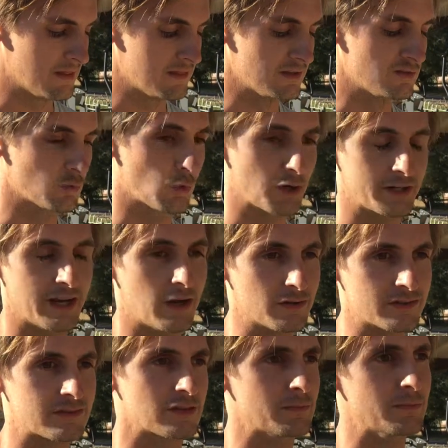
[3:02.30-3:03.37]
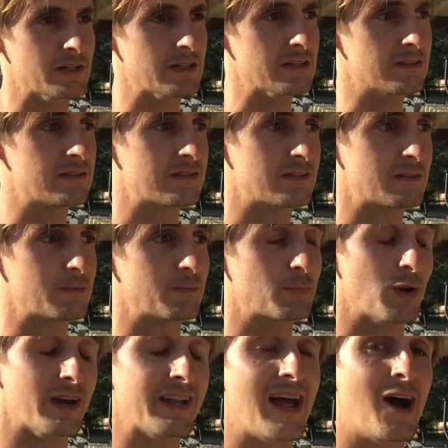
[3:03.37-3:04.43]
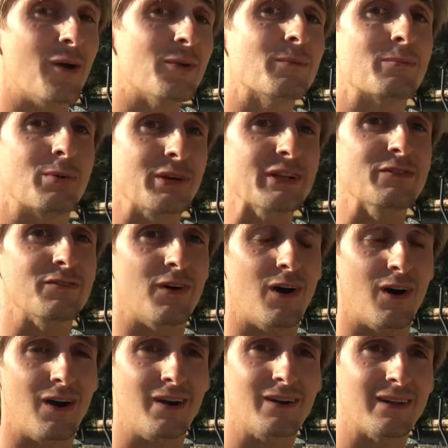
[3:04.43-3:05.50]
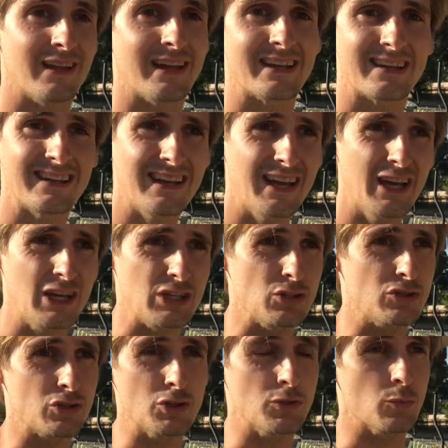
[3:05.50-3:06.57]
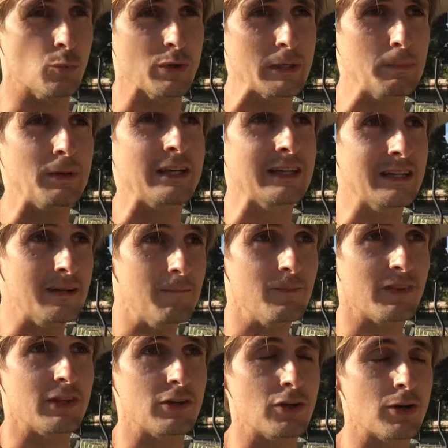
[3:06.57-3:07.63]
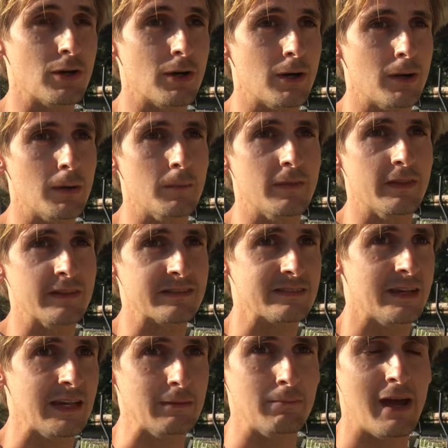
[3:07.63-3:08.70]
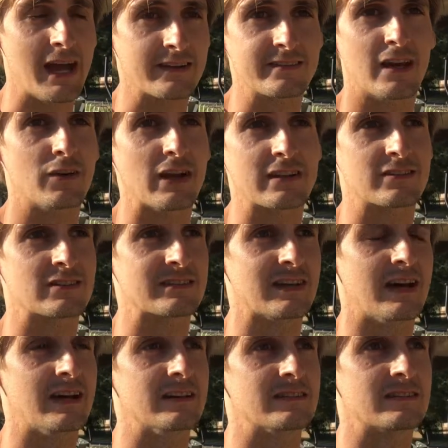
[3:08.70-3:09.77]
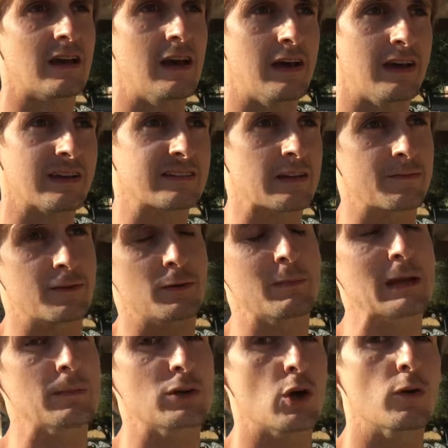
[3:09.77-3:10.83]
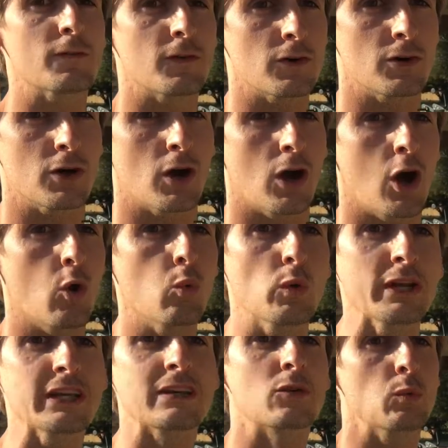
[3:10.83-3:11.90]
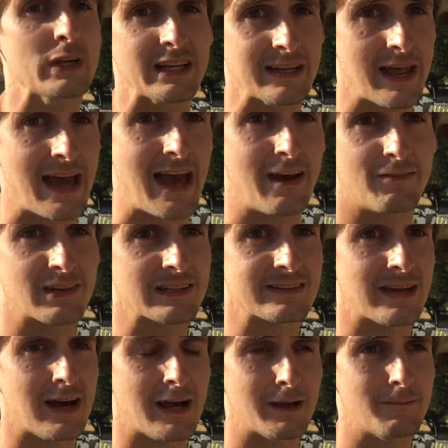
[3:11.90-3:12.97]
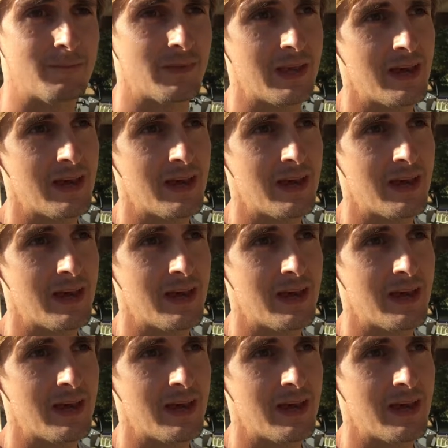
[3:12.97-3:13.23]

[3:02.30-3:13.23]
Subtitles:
these workouts should be spread out pretty far. Like, you shouldn't repeat the same max out exercise except for maybe over a week and a half at a time.